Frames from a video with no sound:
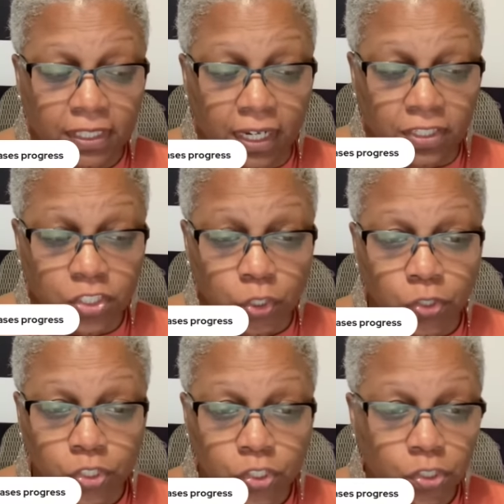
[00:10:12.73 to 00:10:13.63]
a
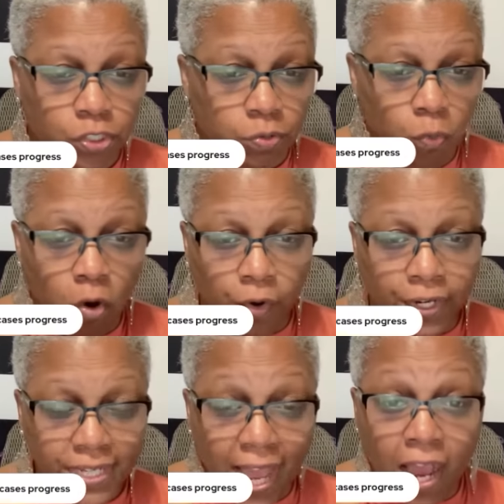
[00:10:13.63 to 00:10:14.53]
search
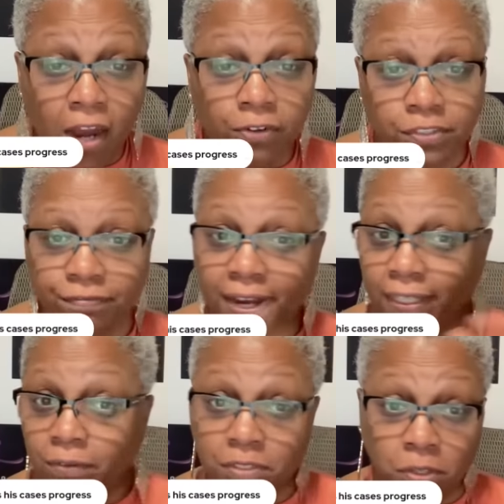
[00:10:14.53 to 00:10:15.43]
warrant out to
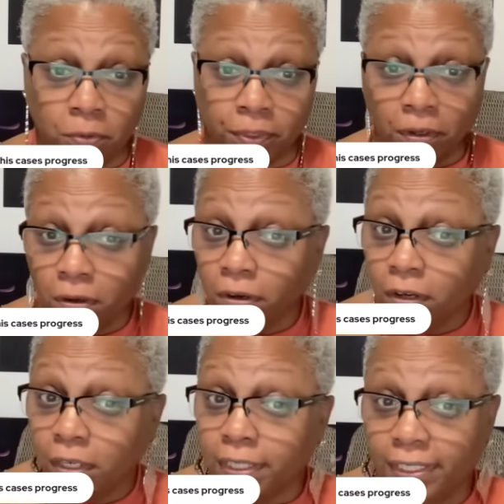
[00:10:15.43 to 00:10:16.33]
find out what's going on.